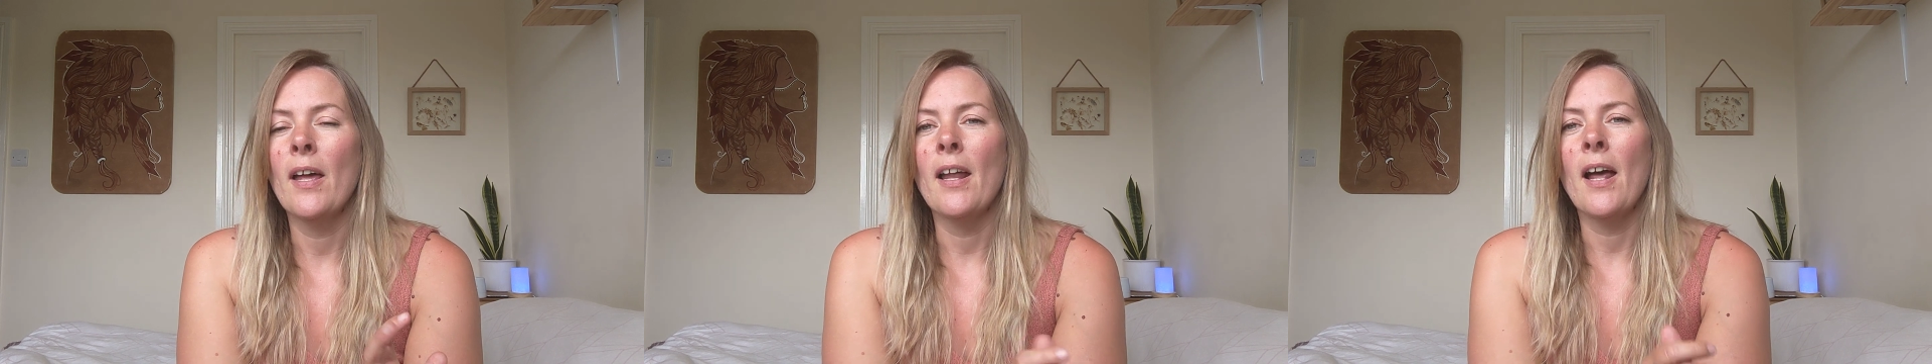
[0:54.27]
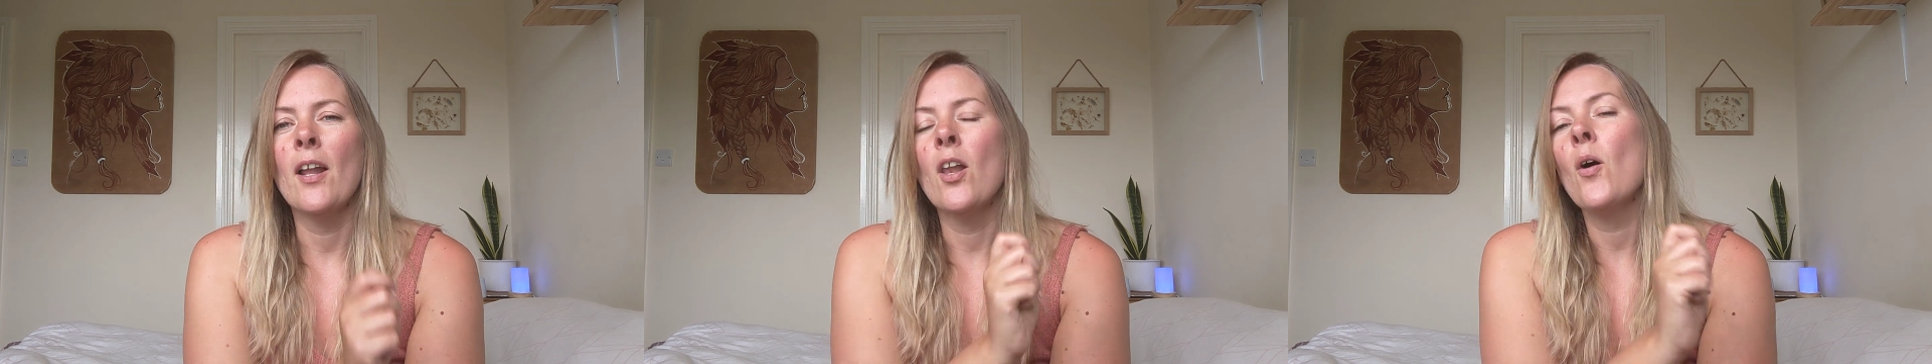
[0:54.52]
and
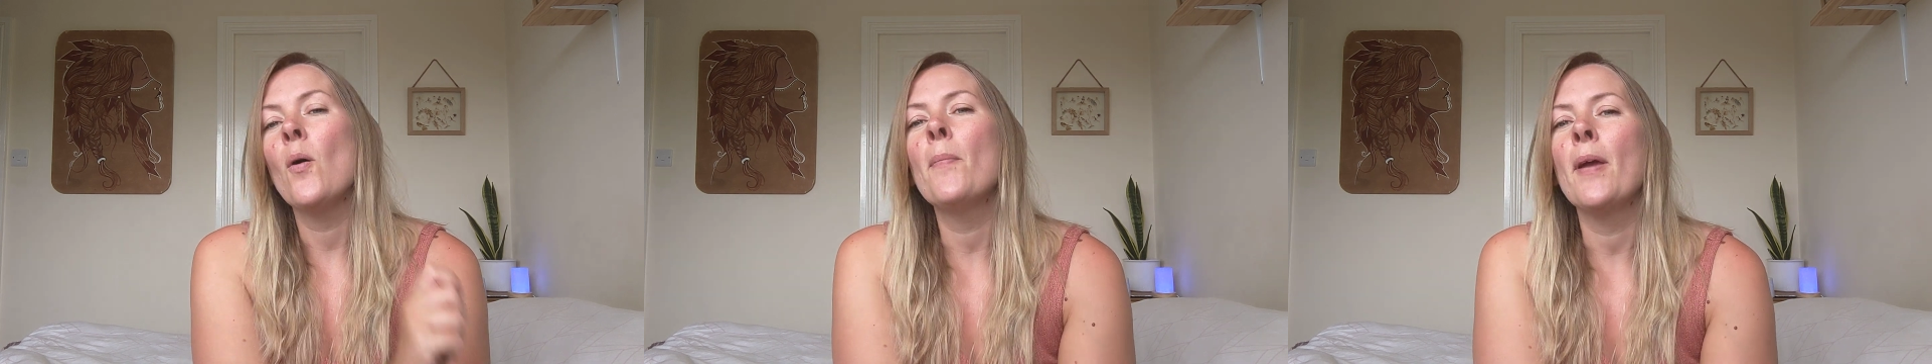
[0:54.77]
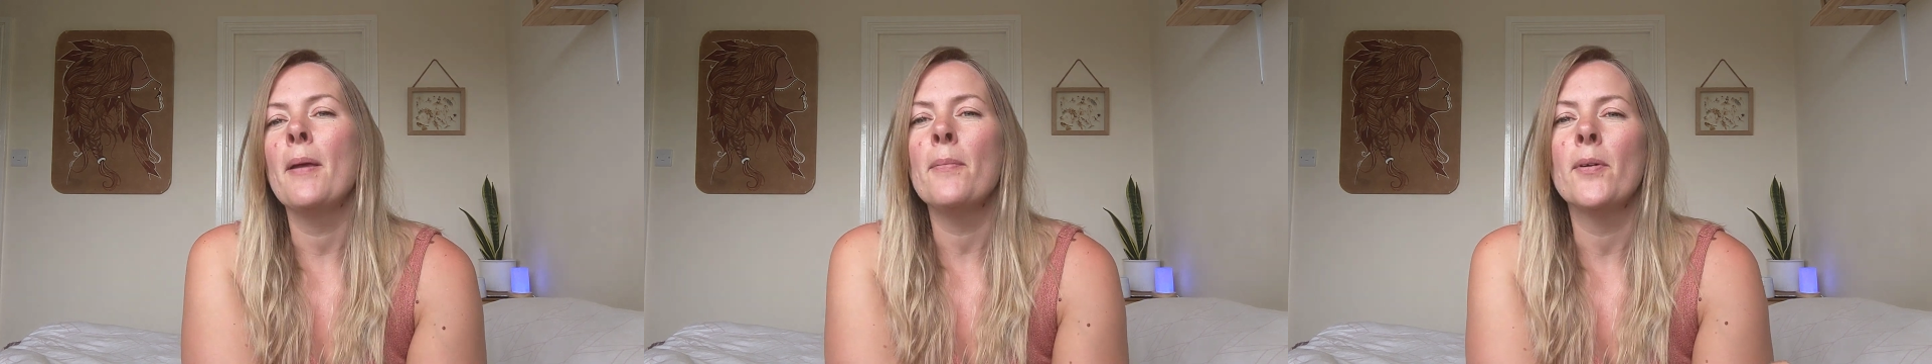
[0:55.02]
a lot of
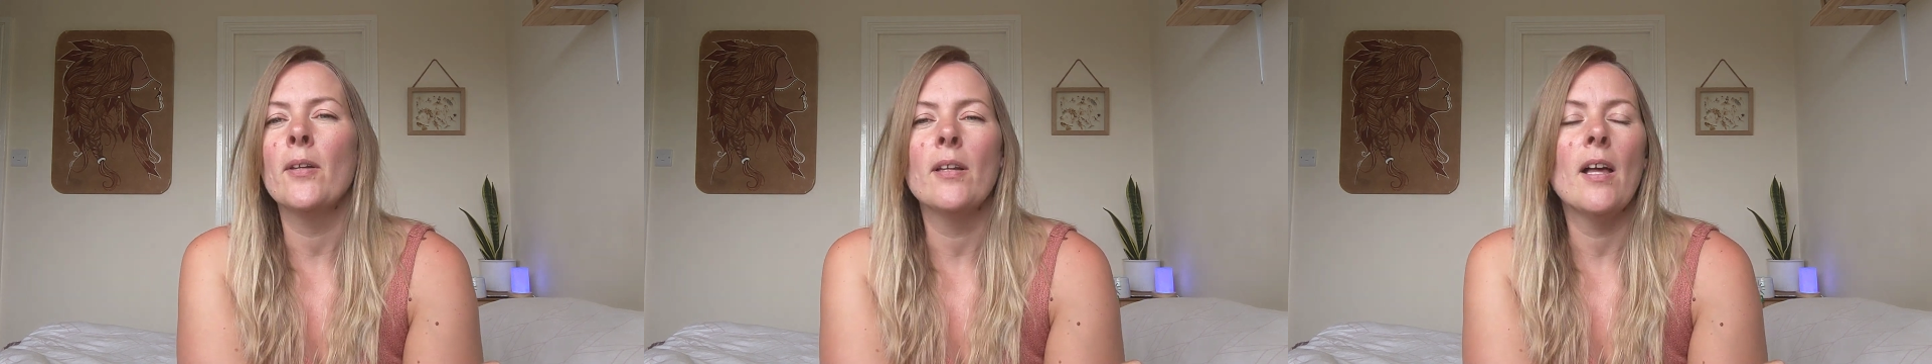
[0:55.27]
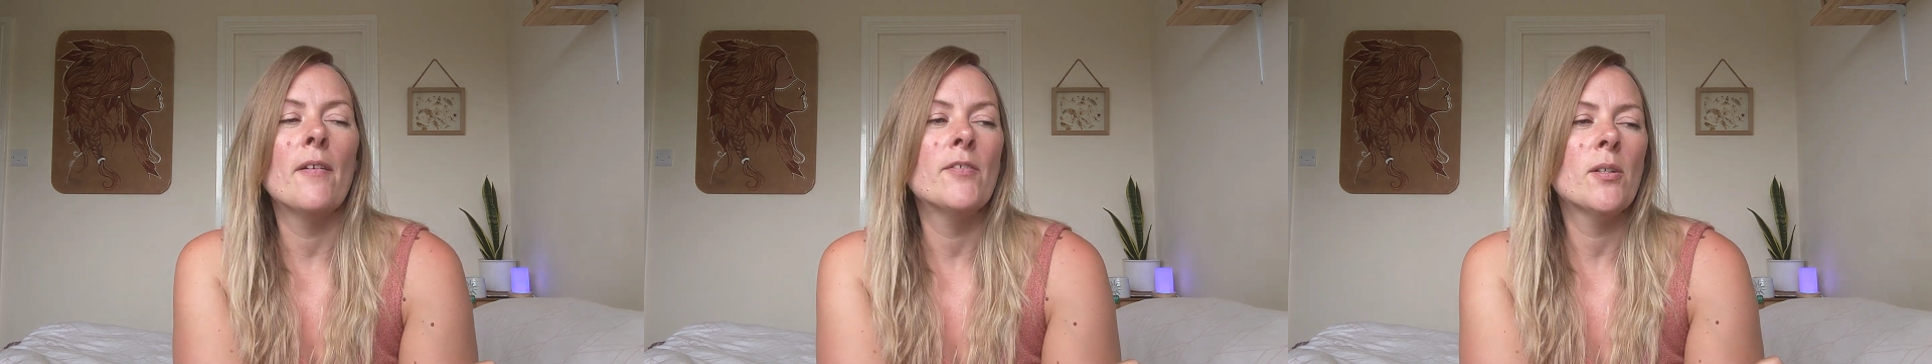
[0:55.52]

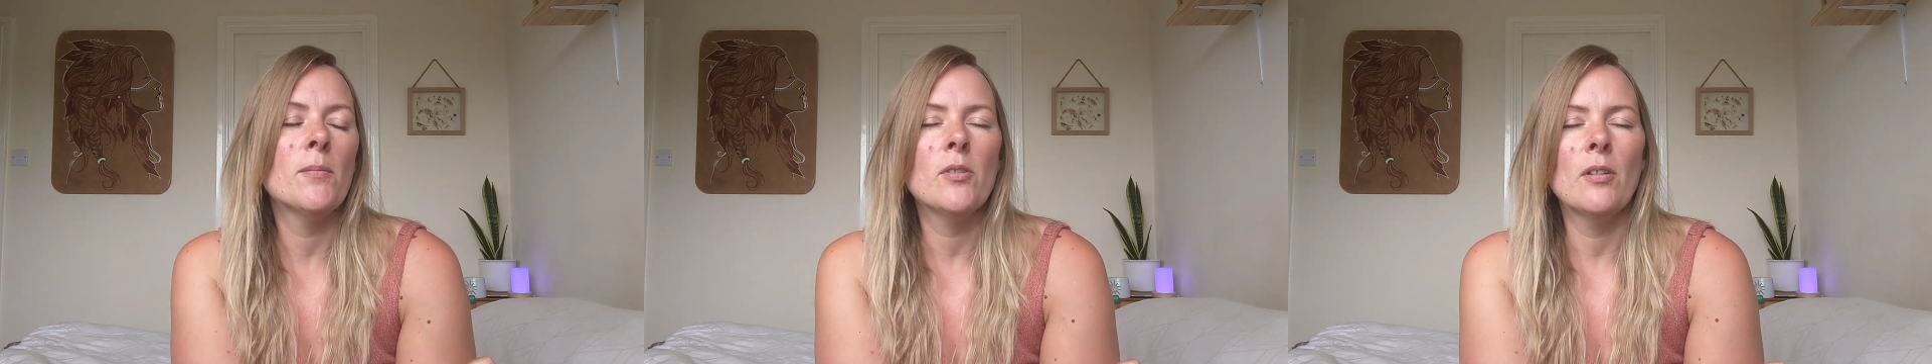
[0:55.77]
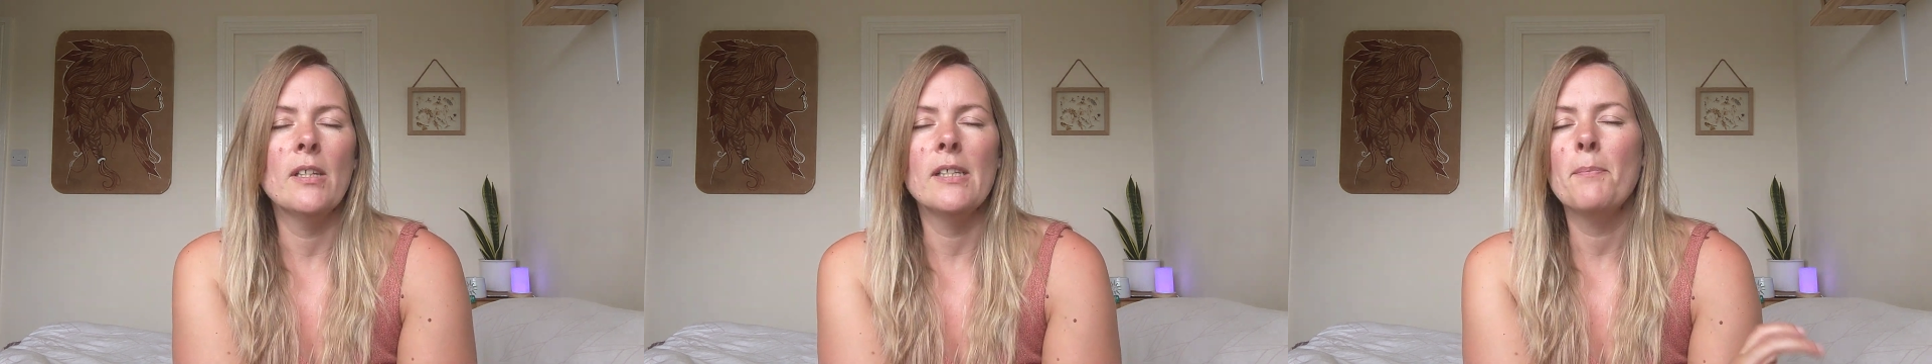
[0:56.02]
people have
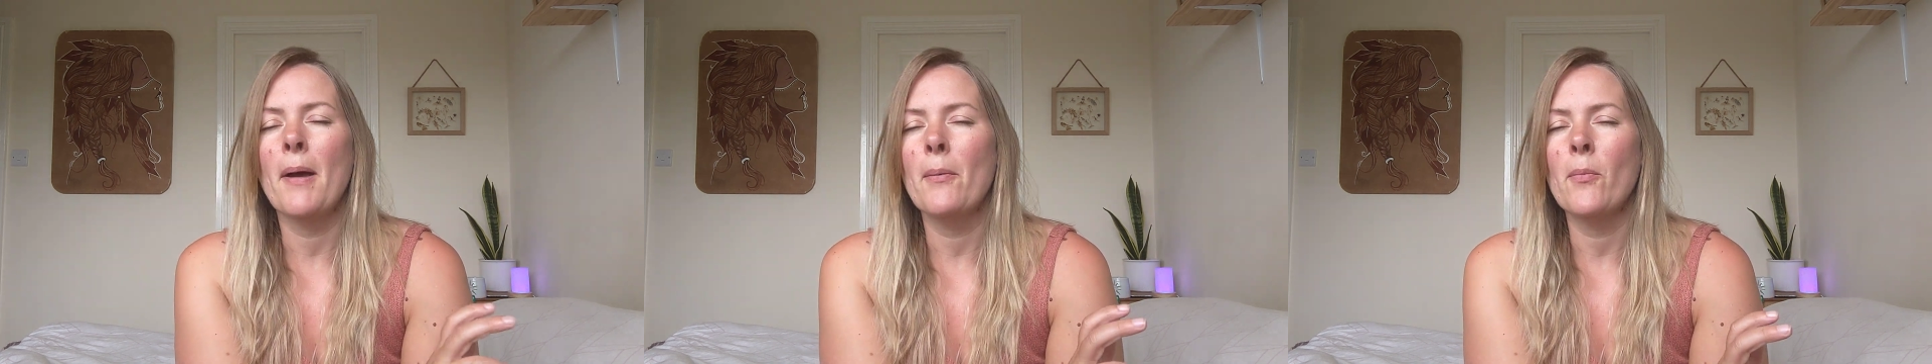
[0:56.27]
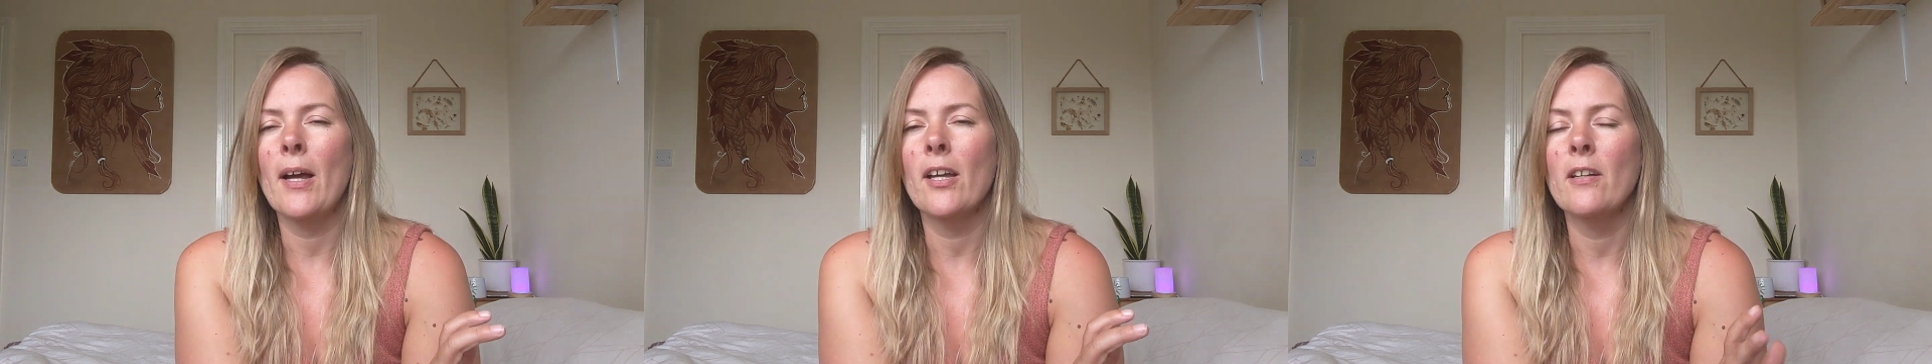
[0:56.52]
jumped on this
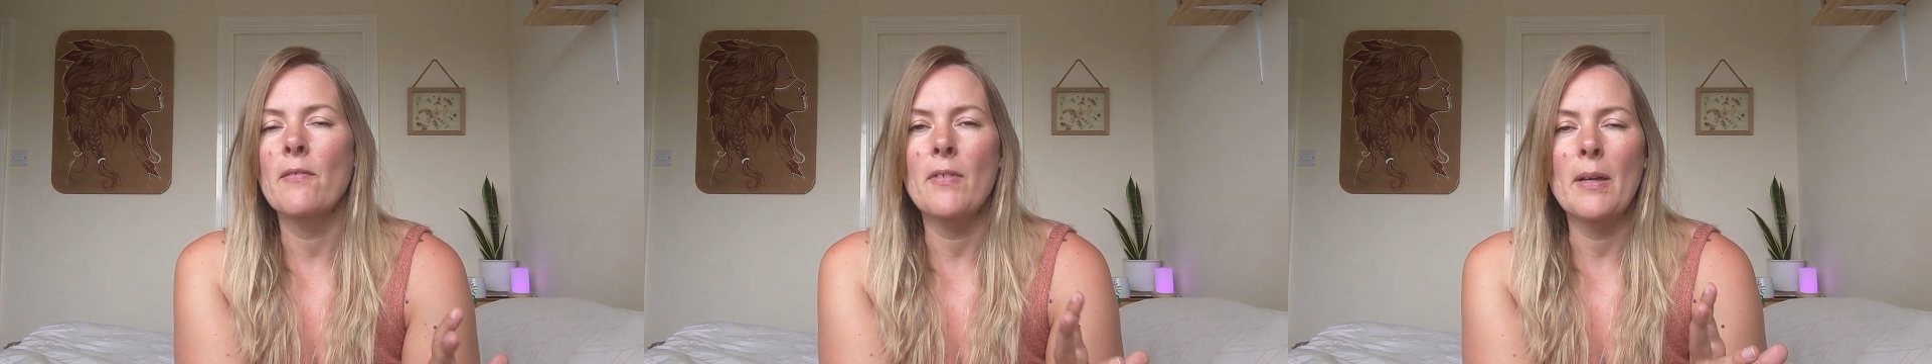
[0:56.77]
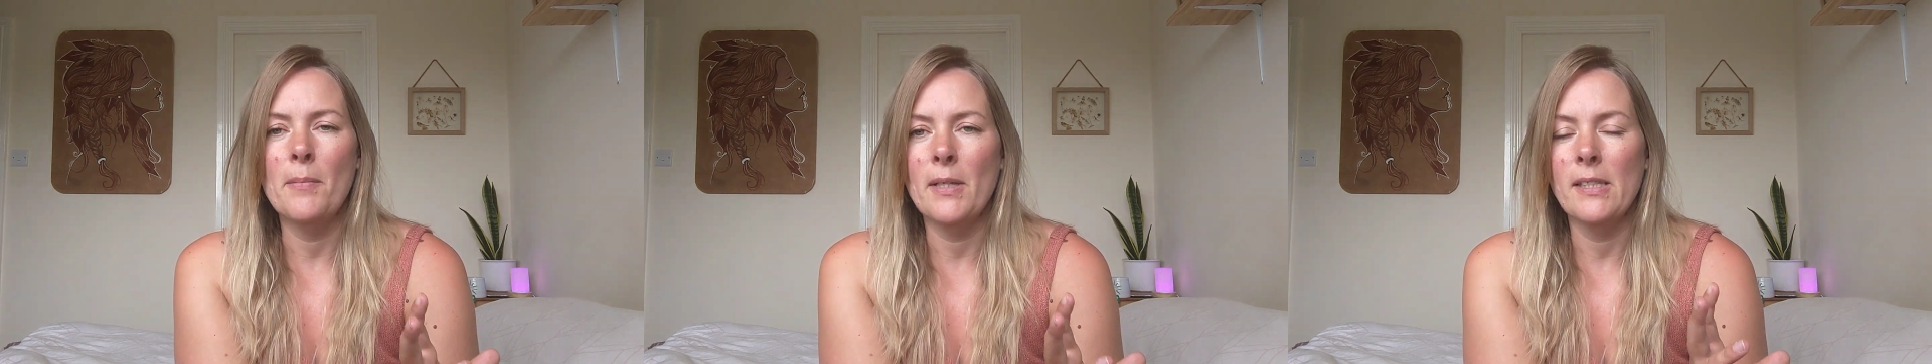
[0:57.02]
bandwagon of
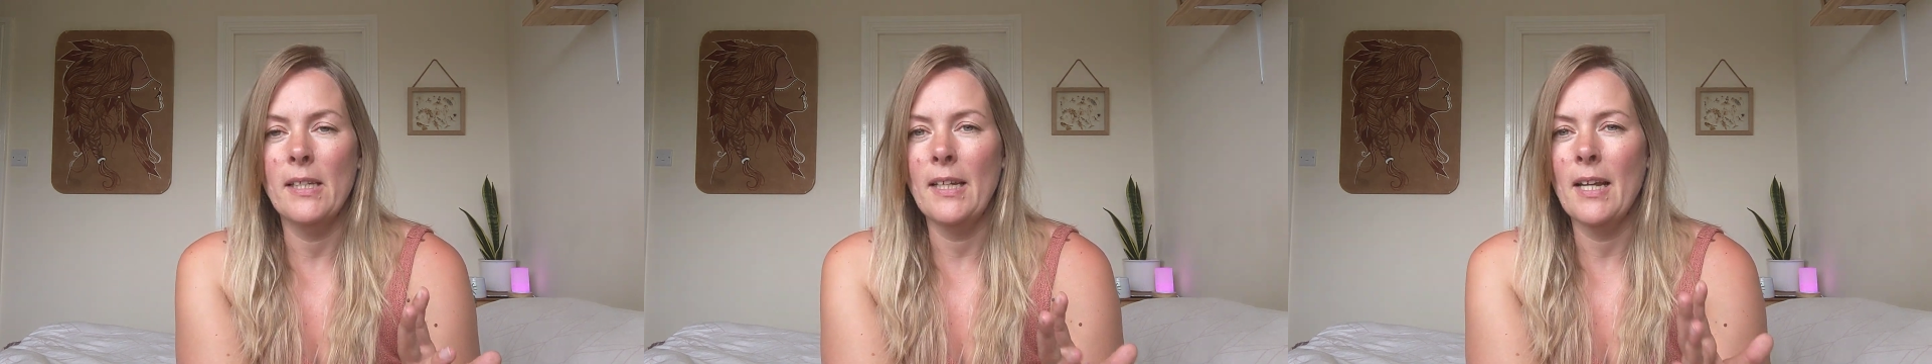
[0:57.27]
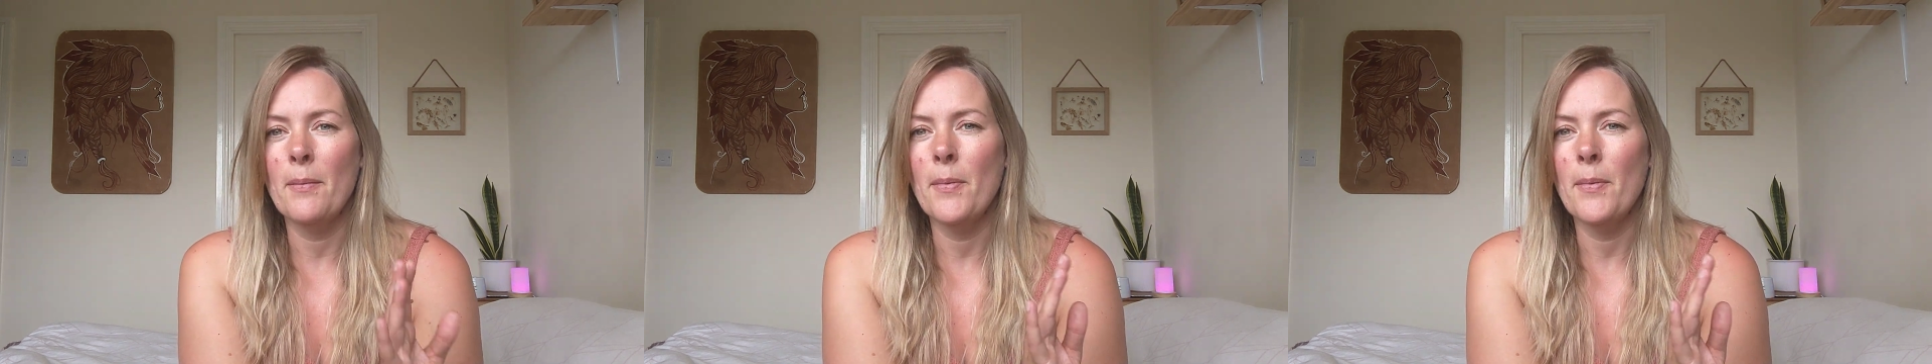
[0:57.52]
vitamin D now,